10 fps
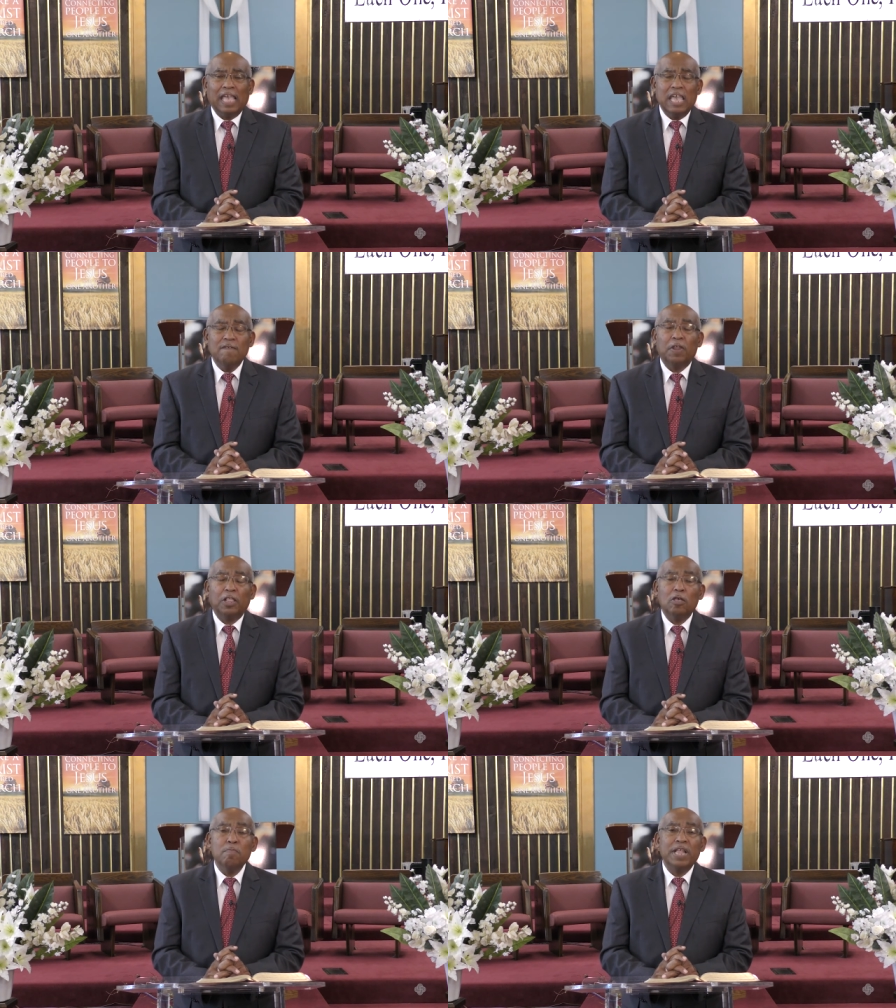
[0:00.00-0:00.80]
even
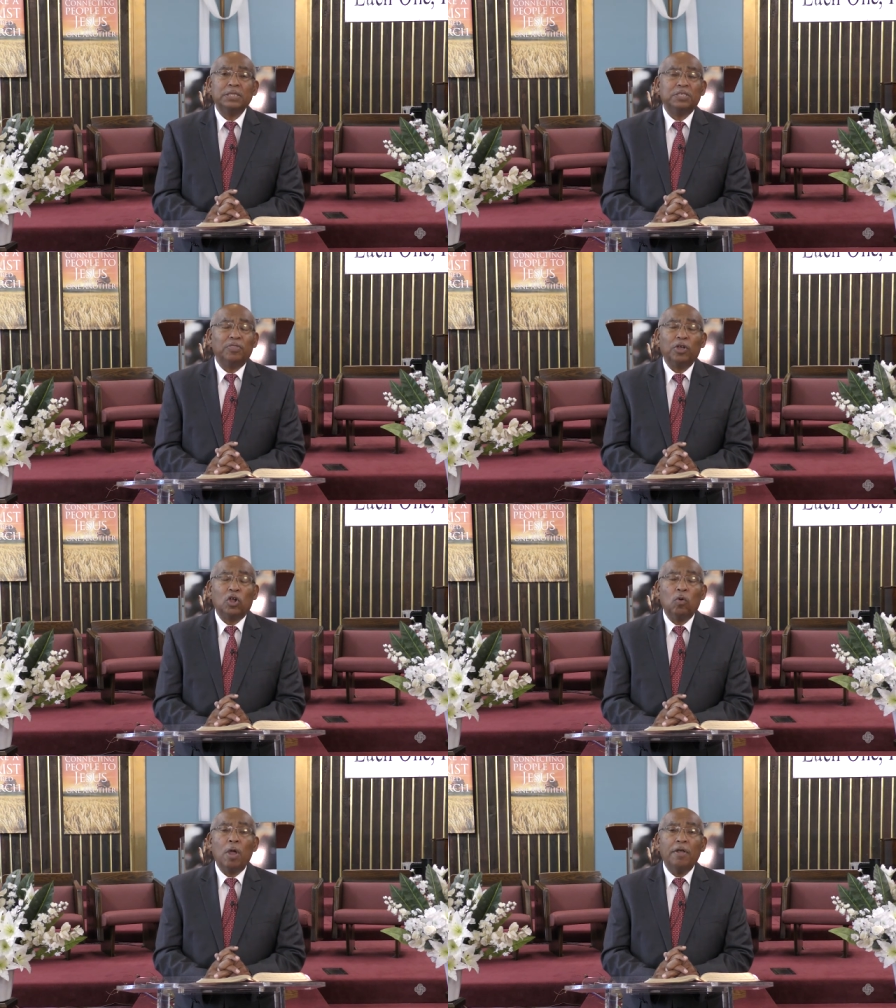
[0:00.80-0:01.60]
in the midst of the
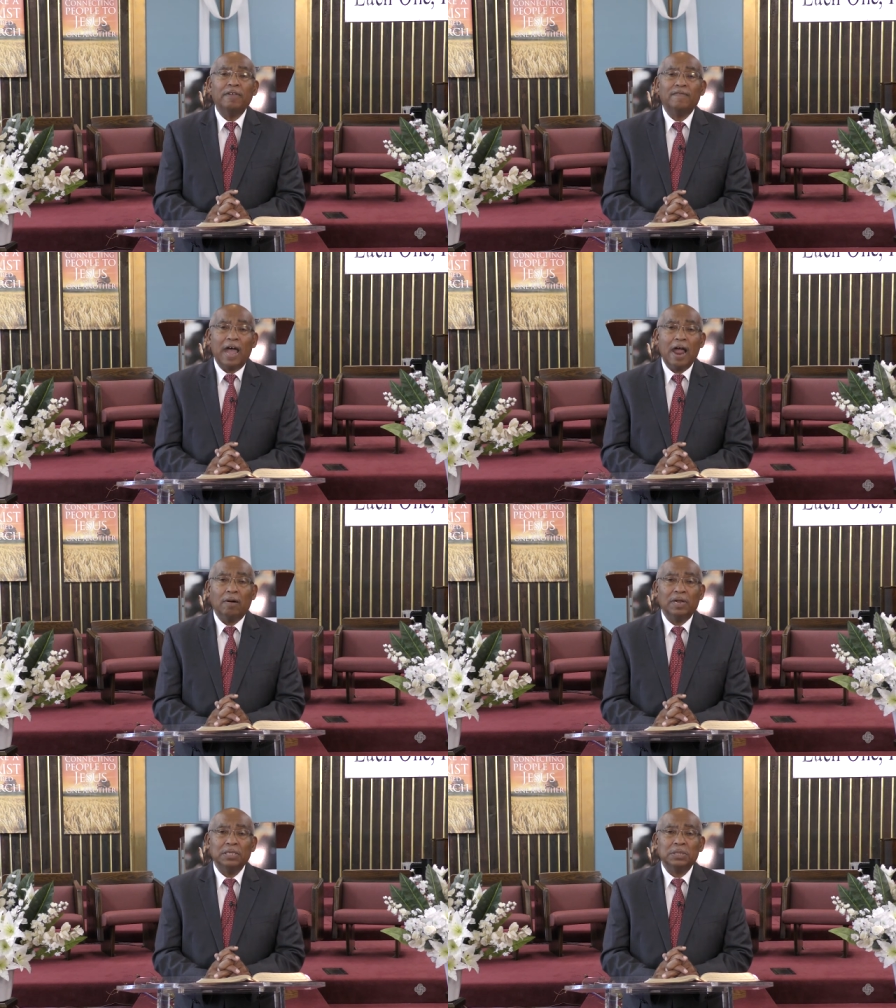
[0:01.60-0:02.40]

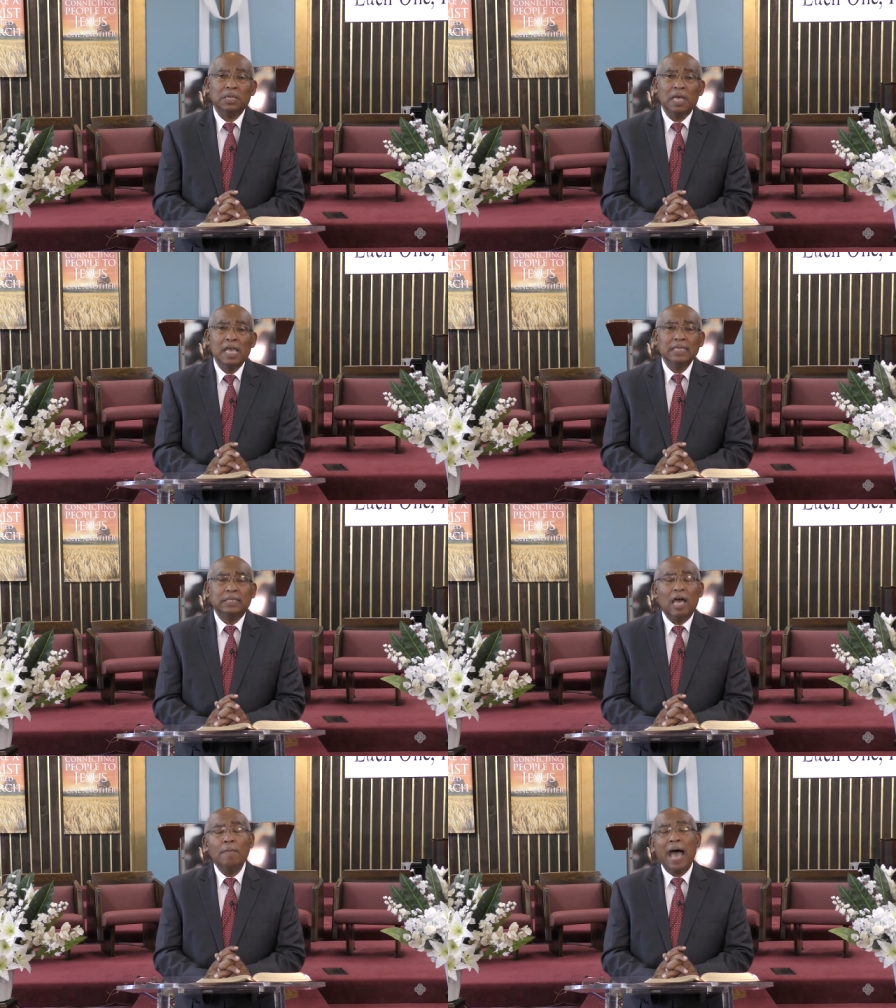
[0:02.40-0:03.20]
coronavirus,
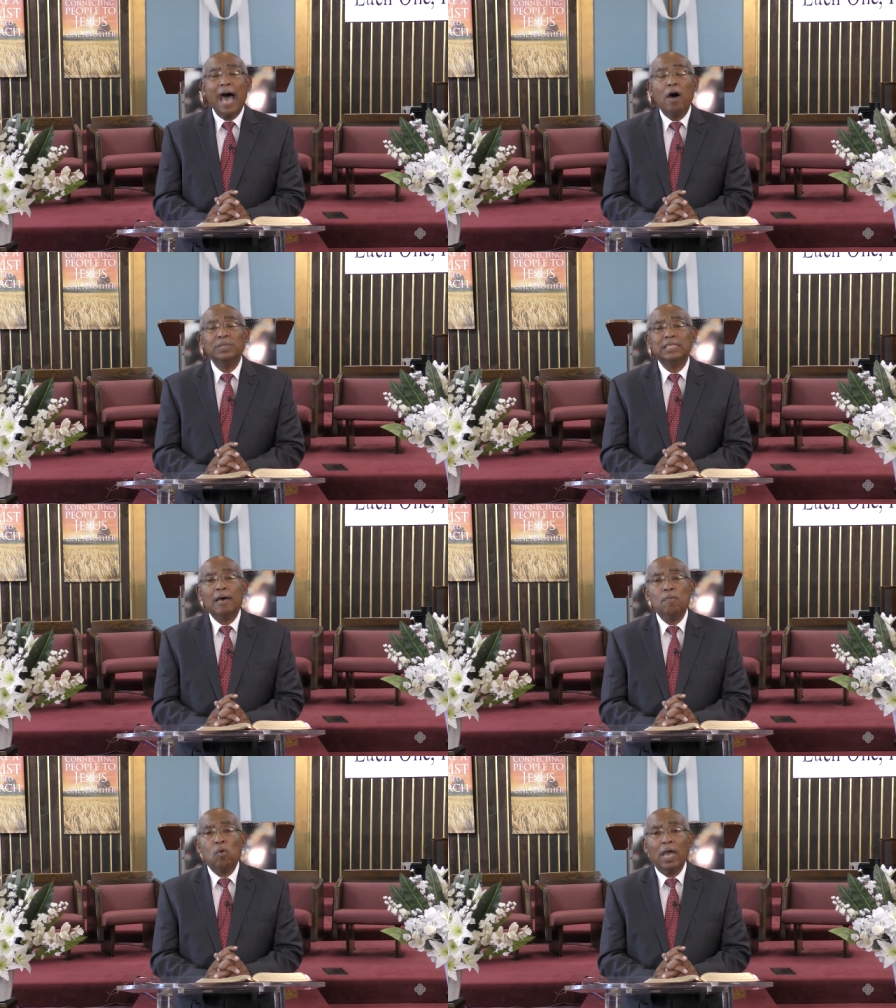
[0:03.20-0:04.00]
somehow,
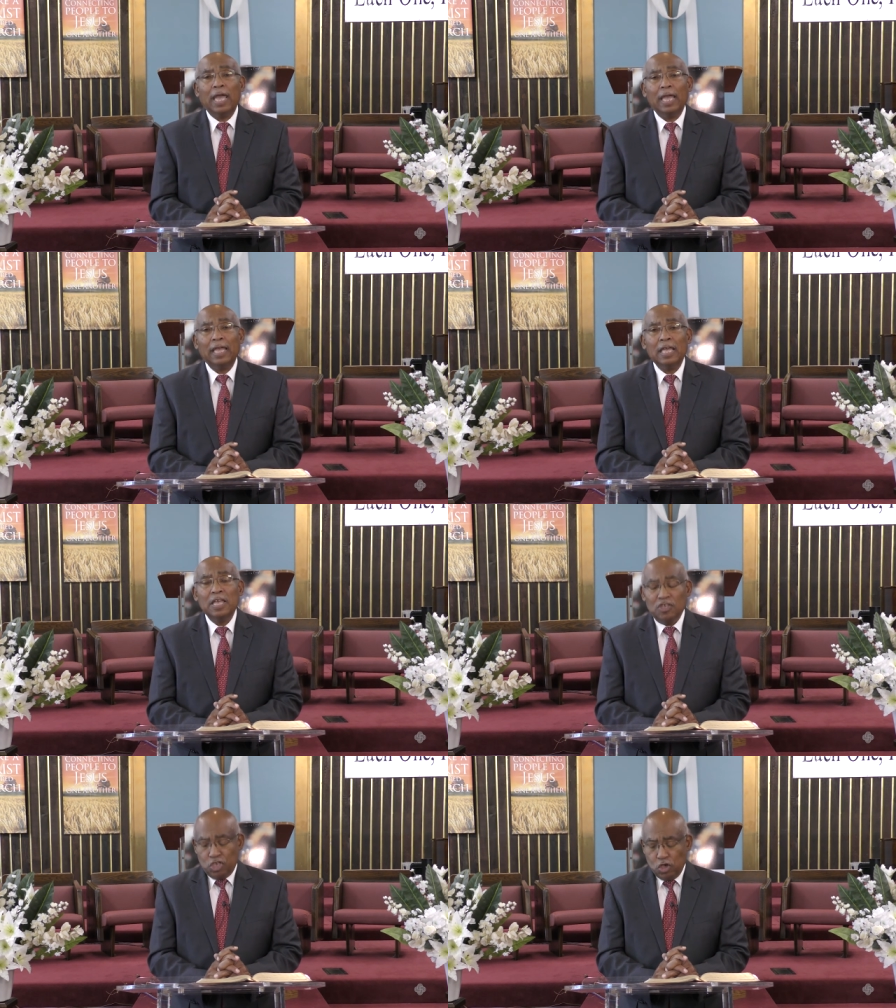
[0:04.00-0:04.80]
some way,
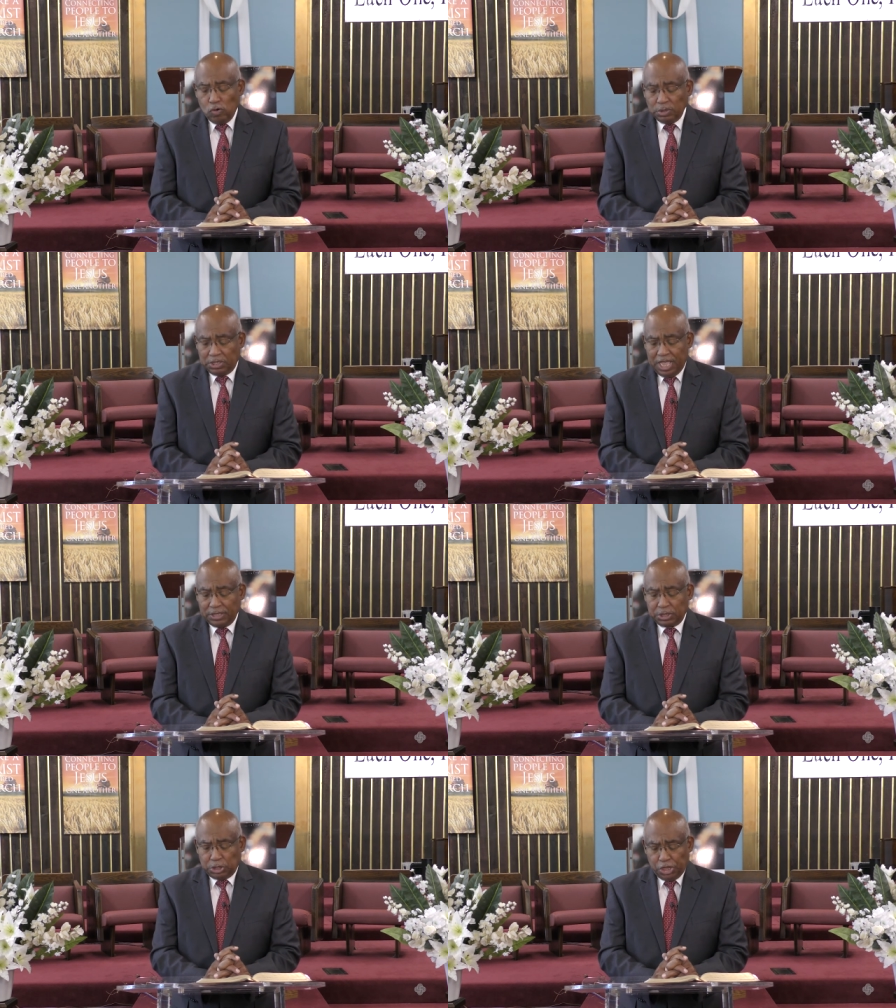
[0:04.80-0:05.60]
use
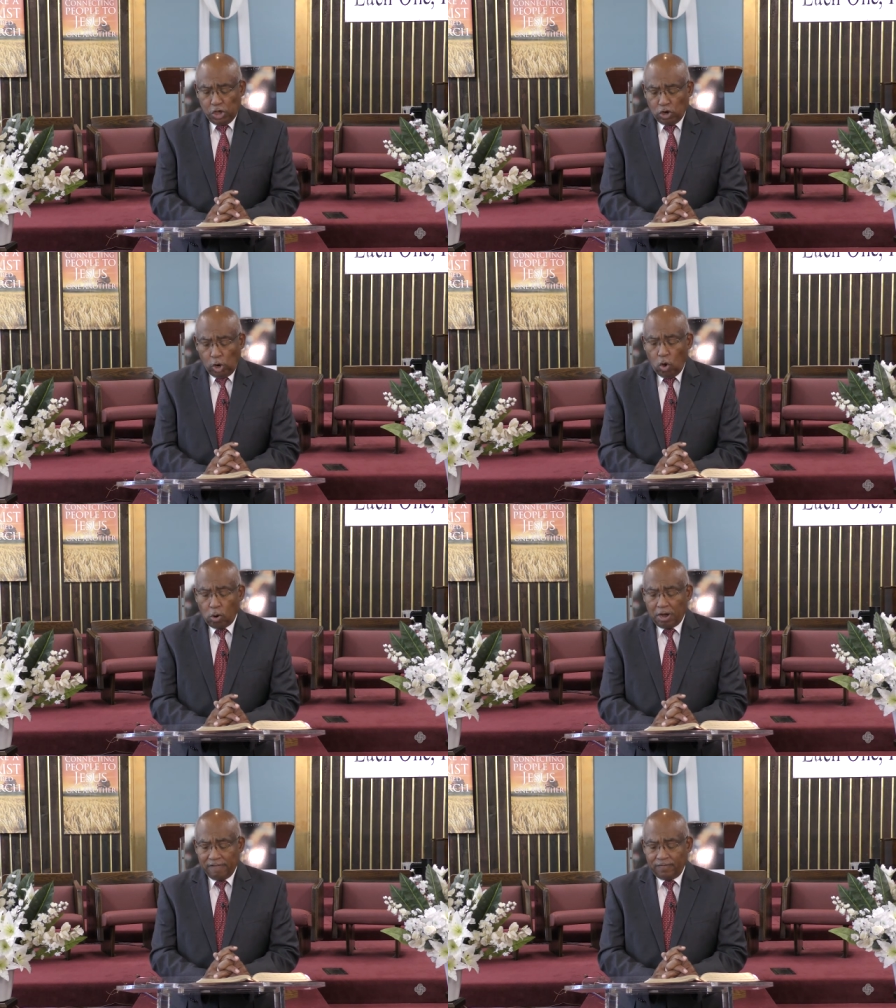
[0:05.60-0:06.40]
this to your
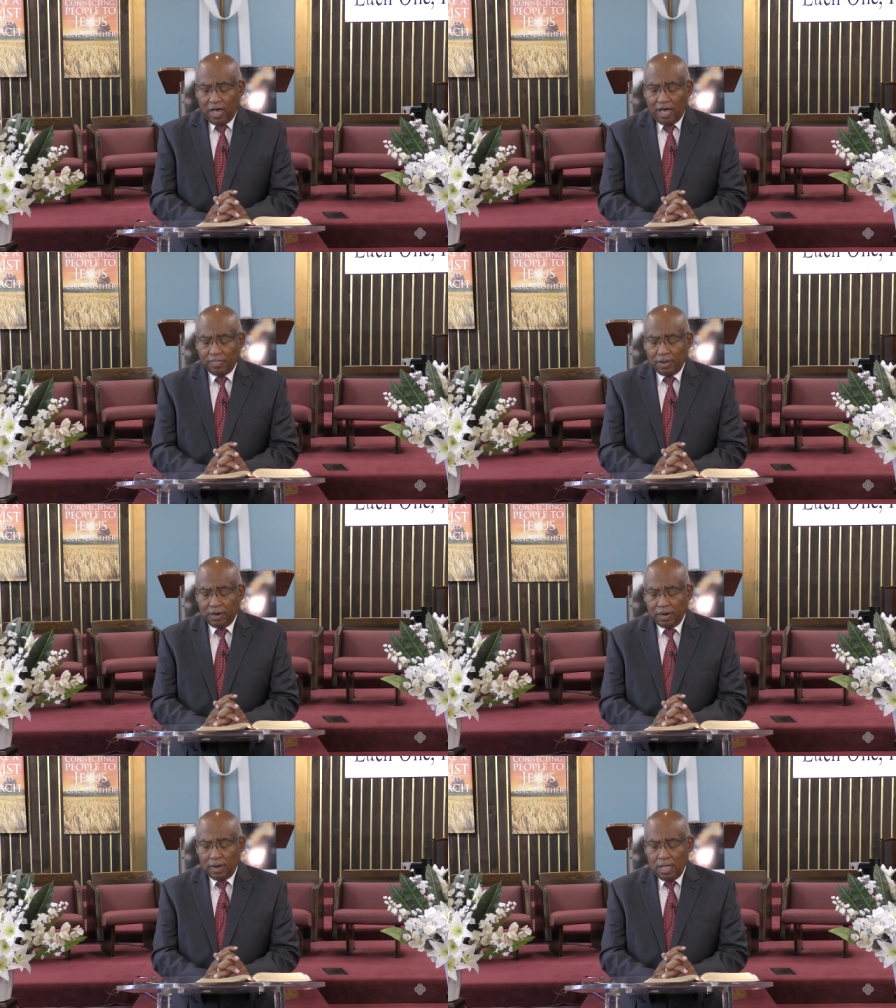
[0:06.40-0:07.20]
glory, Father,